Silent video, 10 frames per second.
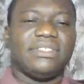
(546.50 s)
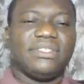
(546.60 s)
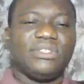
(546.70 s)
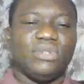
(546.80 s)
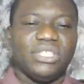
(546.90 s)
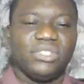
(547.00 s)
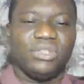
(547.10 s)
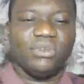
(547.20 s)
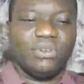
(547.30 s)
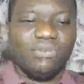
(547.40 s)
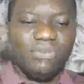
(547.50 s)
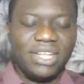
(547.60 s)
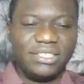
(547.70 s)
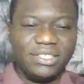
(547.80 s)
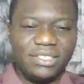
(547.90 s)
So as you
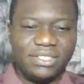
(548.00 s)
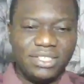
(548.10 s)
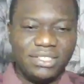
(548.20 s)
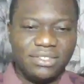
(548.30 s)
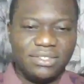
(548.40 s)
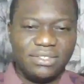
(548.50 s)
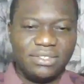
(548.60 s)
confess your sins,